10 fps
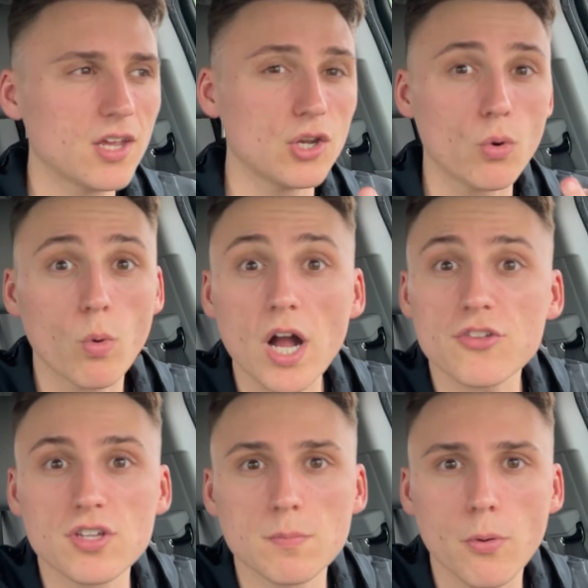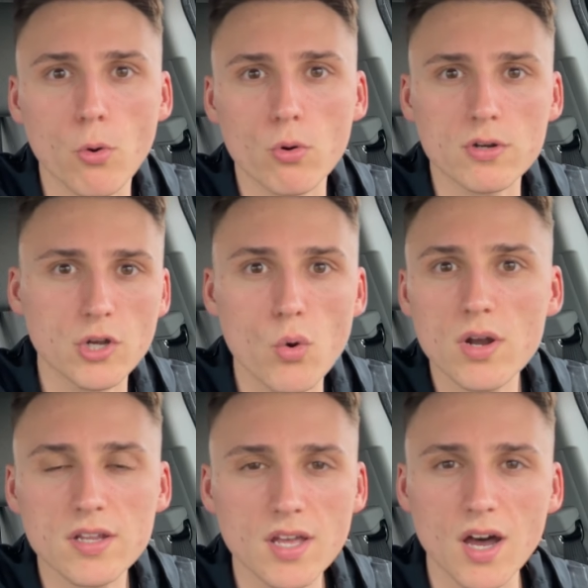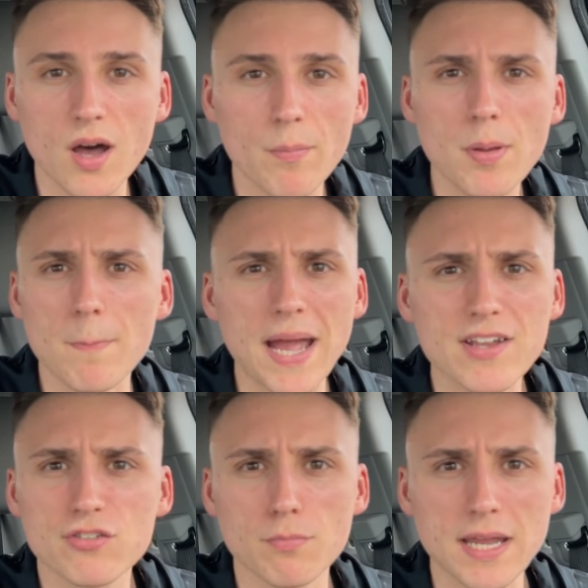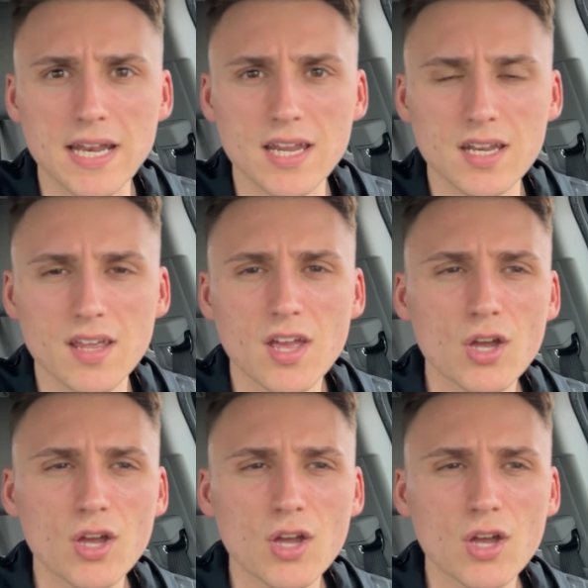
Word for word: watching porn, going on the hub, masturbating,